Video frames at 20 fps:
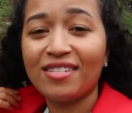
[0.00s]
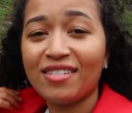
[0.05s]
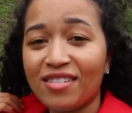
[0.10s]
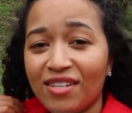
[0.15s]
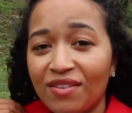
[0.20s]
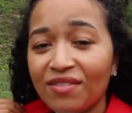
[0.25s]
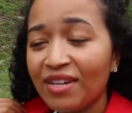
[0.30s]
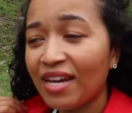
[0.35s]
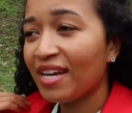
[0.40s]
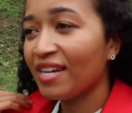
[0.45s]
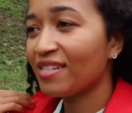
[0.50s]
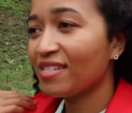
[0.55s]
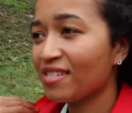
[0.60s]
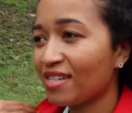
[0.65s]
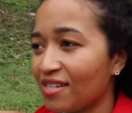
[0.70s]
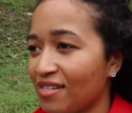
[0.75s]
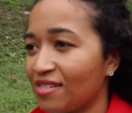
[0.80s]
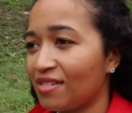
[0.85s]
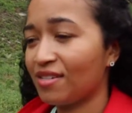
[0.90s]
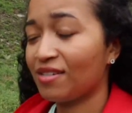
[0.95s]
so nice
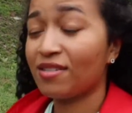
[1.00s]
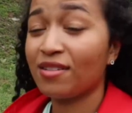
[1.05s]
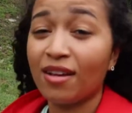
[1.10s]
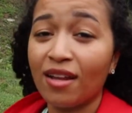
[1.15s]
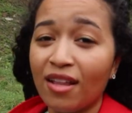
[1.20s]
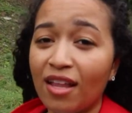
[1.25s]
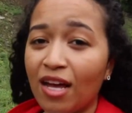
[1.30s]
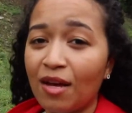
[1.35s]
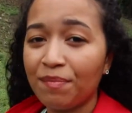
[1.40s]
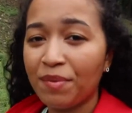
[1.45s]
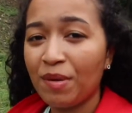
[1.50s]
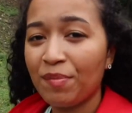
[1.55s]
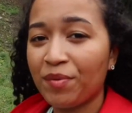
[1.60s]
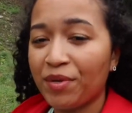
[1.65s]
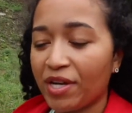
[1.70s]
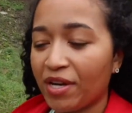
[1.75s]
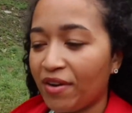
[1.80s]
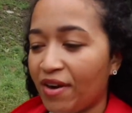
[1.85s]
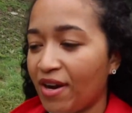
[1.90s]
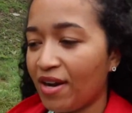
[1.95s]
because there's not a lot of
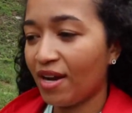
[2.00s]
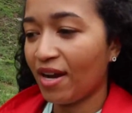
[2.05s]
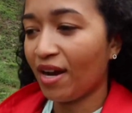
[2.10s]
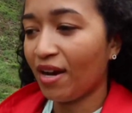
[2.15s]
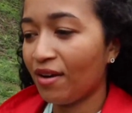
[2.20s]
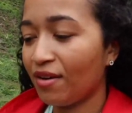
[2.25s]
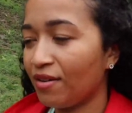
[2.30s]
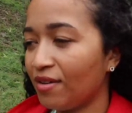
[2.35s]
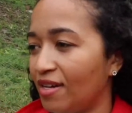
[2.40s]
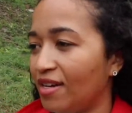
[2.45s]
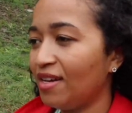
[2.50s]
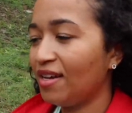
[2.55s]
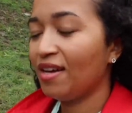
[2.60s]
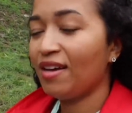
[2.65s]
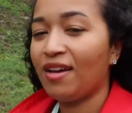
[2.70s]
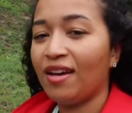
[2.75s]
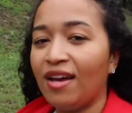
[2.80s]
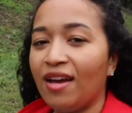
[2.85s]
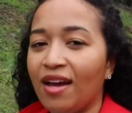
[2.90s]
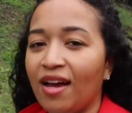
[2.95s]
people here right now.
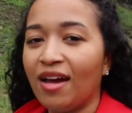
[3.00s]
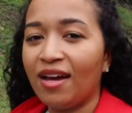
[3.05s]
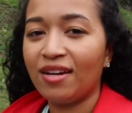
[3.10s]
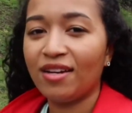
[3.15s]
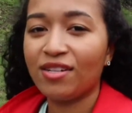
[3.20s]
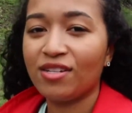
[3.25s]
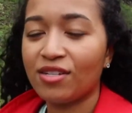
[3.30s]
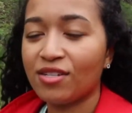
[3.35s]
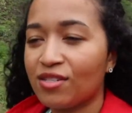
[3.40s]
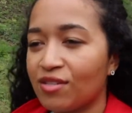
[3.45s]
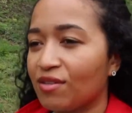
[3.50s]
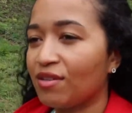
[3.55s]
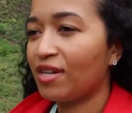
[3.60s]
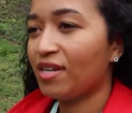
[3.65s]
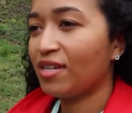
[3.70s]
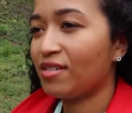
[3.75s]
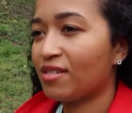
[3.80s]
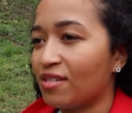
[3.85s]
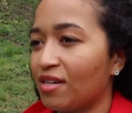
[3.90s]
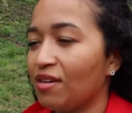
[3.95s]
And it's just so
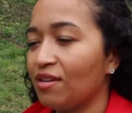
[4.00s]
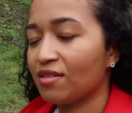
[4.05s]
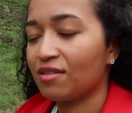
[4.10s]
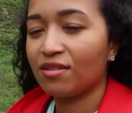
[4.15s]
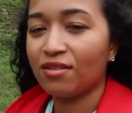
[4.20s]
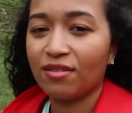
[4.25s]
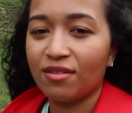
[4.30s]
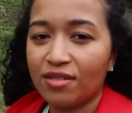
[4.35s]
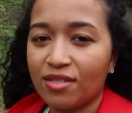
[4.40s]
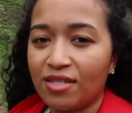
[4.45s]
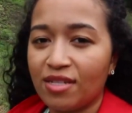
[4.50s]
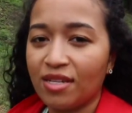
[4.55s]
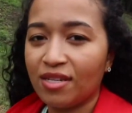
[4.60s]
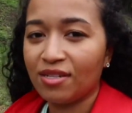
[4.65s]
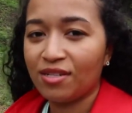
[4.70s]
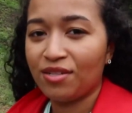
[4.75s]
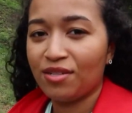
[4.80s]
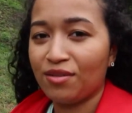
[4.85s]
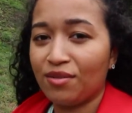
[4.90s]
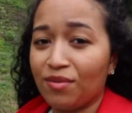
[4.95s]
nice also
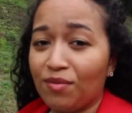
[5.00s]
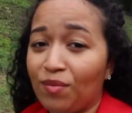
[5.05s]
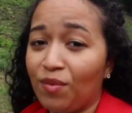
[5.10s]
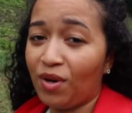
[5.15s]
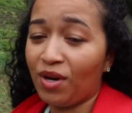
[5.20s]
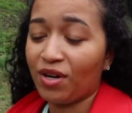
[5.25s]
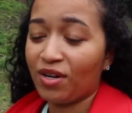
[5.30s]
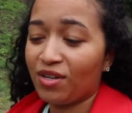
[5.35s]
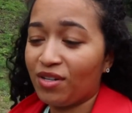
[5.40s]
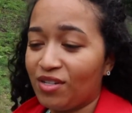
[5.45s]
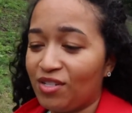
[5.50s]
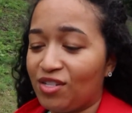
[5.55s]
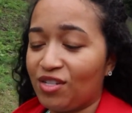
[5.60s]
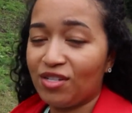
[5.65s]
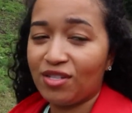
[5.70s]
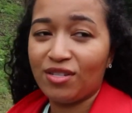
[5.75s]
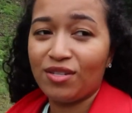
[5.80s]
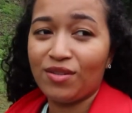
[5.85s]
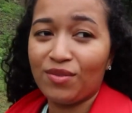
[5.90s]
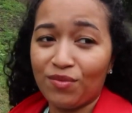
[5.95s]
listening to the water
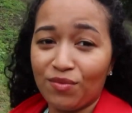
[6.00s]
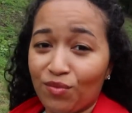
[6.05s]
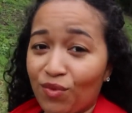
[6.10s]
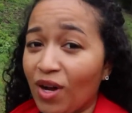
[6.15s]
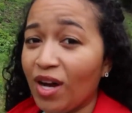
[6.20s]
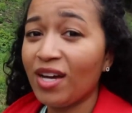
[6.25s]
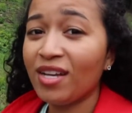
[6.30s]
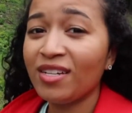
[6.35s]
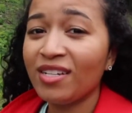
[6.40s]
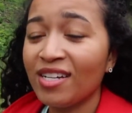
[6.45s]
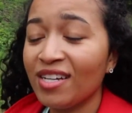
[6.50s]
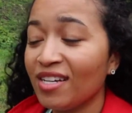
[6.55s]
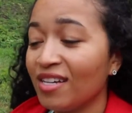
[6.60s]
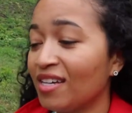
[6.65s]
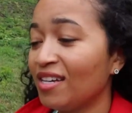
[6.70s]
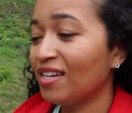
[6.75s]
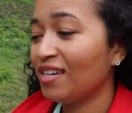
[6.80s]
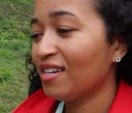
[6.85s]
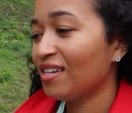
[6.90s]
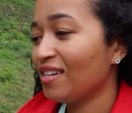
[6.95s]
just run,
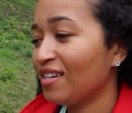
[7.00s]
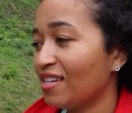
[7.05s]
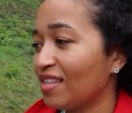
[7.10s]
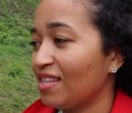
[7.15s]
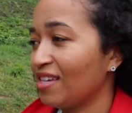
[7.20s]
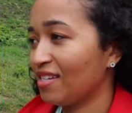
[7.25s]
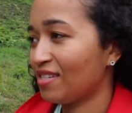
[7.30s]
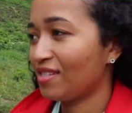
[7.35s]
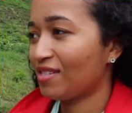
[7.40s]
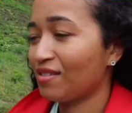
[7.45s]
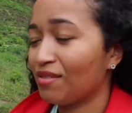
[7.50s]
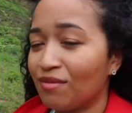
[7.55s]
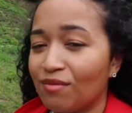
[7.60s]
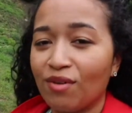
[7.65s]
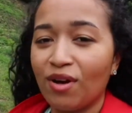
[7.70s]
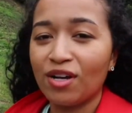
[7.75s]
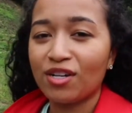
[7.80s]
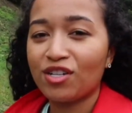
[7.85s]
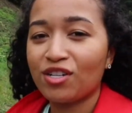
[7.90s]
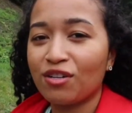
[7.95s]

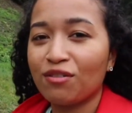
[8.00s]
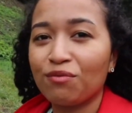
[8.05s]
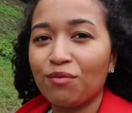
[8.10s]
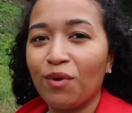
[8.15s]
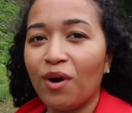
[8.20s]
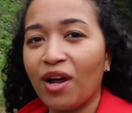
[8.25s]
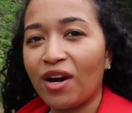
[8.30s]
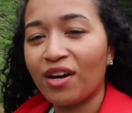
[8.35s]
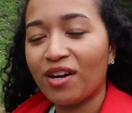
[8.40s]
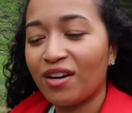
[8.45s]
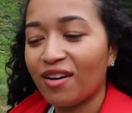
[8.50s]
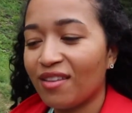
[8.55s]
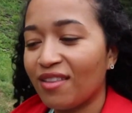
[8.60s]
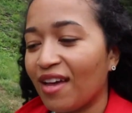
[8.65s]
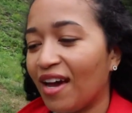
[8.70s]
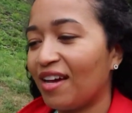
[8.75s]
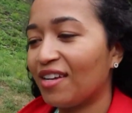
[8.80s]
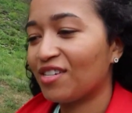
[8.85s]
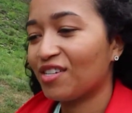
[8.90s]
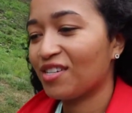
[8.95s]
this rush of water
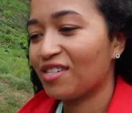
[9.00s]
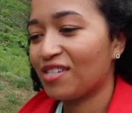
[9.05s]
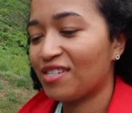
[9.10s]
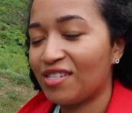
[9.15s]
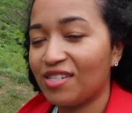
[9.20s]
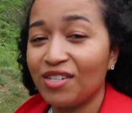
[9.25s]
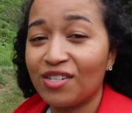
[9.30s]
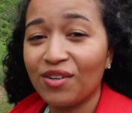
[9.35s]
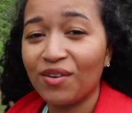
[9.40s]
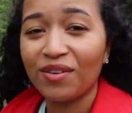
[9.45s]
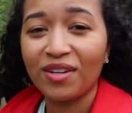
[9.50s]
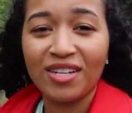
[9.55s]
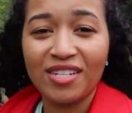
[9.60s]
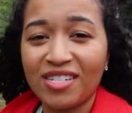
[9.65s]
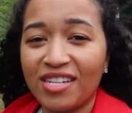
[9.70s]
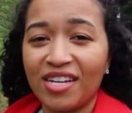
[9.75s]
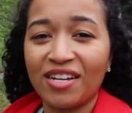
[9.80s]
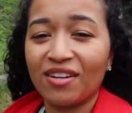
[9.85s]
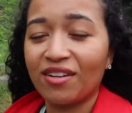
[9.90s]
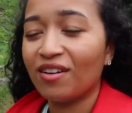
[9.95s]
that just you don't
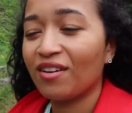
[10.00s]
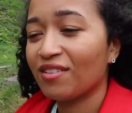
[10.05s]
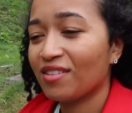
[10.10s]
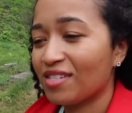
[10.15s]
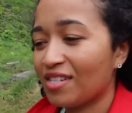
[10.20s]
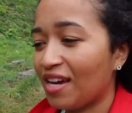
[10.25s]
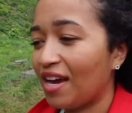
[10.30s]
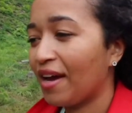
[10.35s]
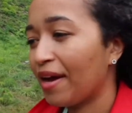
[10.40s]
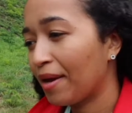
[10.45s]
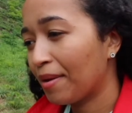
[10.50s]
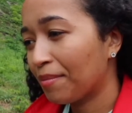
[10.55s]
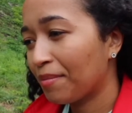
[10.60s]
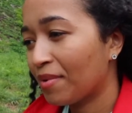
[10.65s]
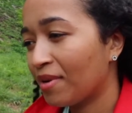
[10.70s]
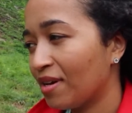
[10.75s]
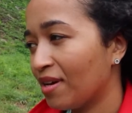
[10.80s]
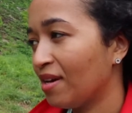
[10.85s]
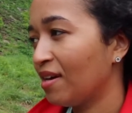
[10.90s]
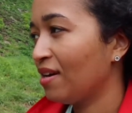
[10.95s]
get to hear all the time.
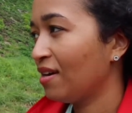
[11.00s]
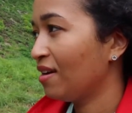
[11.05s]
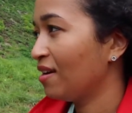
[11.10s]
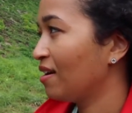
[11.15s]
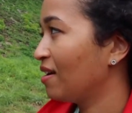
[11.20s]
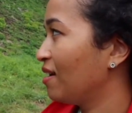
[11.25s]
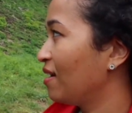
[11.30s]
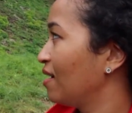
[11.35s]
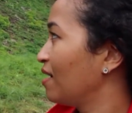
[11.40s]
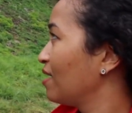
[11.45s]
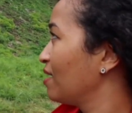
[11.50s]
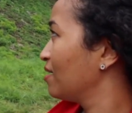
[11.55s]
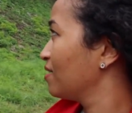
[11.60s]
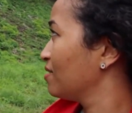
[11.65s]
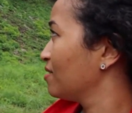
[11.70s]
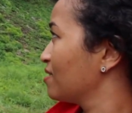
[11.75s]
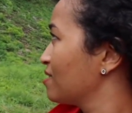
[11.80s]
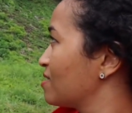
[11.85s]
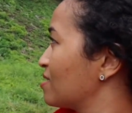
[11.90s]
Um,